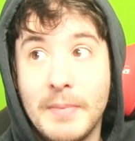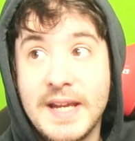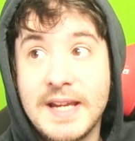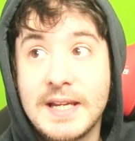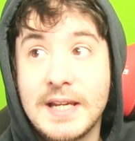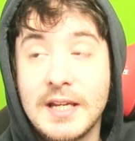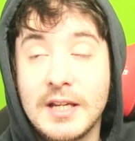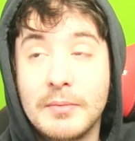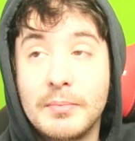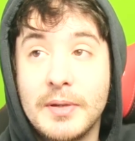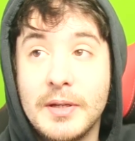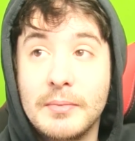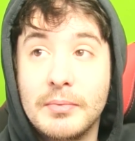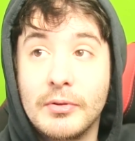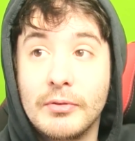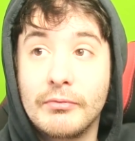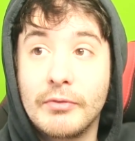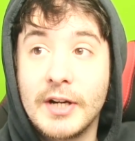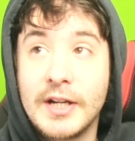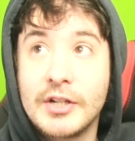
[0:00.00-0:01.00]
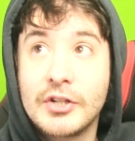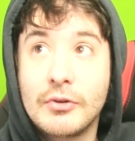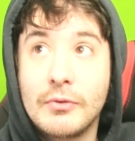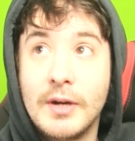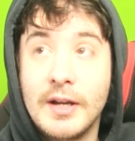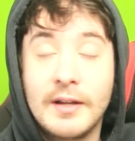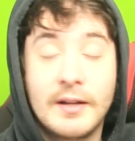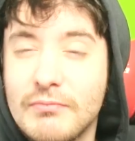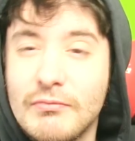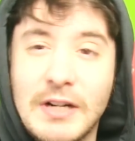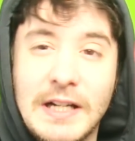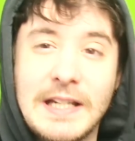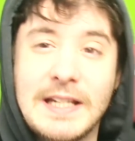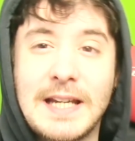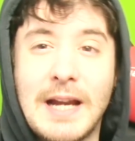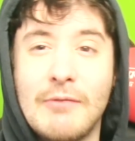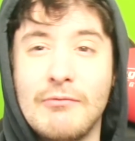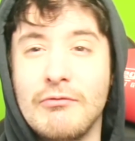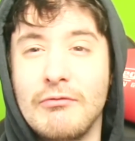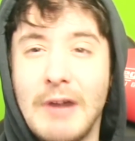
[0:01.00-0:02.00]
making people rage quit. Doesn't really
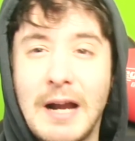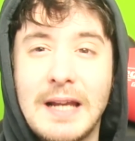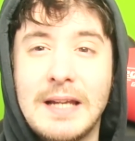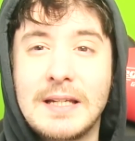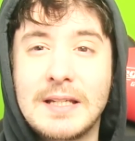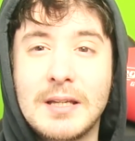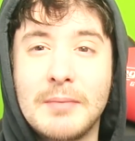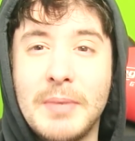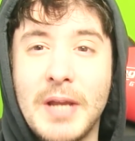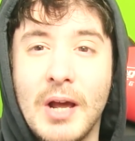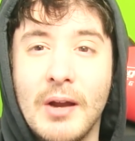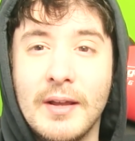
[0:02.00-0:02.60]
sound right, to be